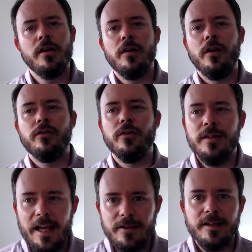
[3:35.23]
so
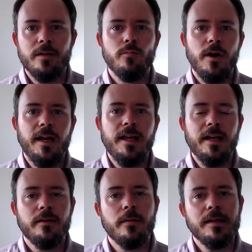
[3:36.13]
then you can break
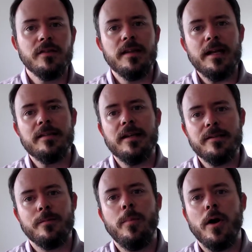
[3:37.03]
it, right? So
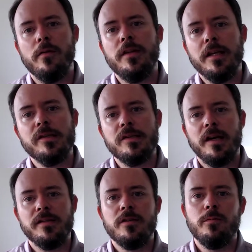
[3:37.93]
that's part of the
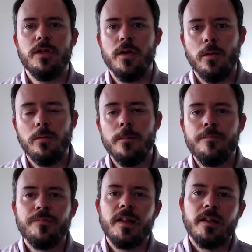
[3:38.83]
exercises we do
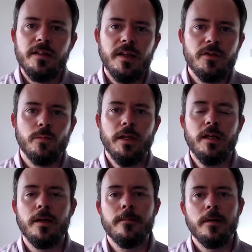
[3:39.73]
this
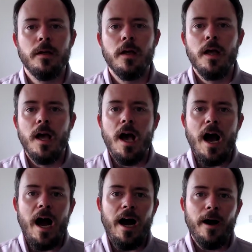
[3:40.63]
week.
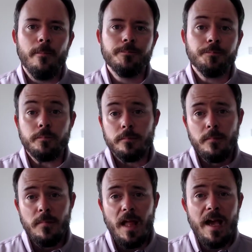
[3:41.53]

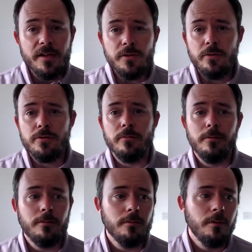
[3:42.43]
As
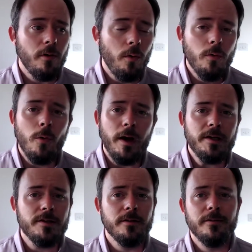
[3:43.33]
usual, all
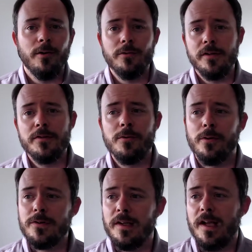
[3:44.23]
questions on this
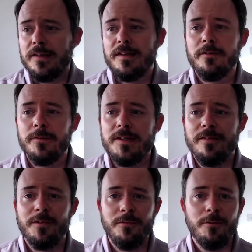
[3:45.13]
course, I still
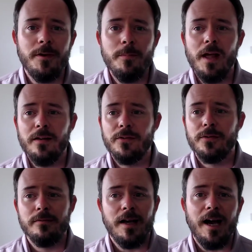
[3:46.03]
receive a few
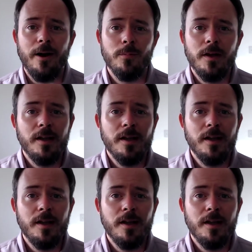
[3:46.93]
emails. I'm